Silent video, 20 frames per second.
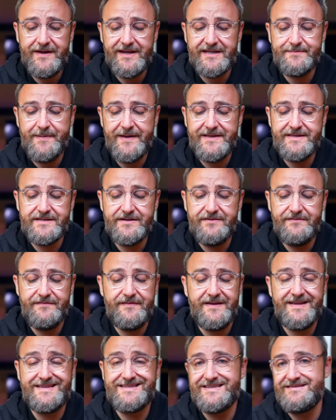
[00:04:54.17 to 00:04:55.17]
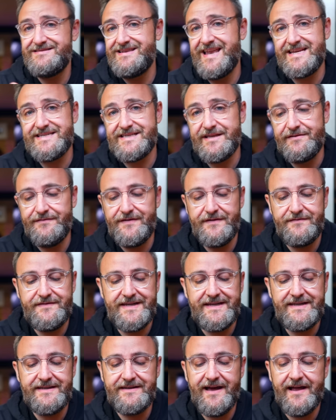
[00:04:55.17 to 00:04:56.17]
expensive. It's less than
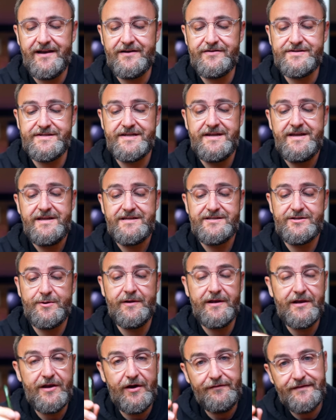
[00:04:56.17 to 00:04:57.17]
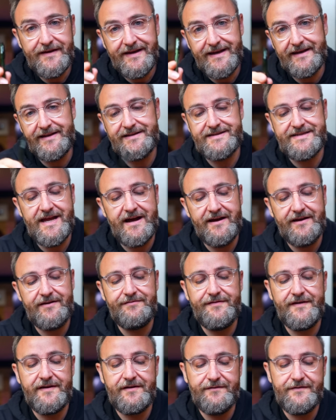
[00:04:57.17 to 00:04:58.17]
fifteen dollars. So a lovely little stocking
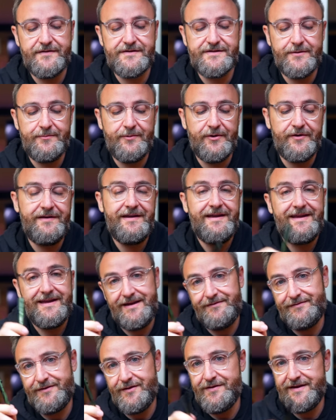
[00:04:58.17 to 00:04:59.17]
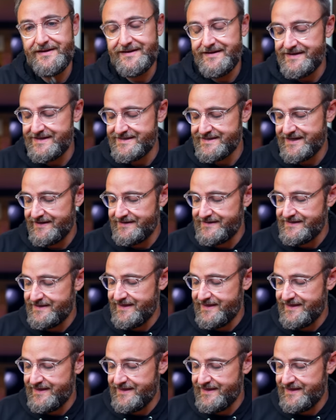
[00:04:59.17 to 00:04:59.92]
filler for someone if they're into these kinds of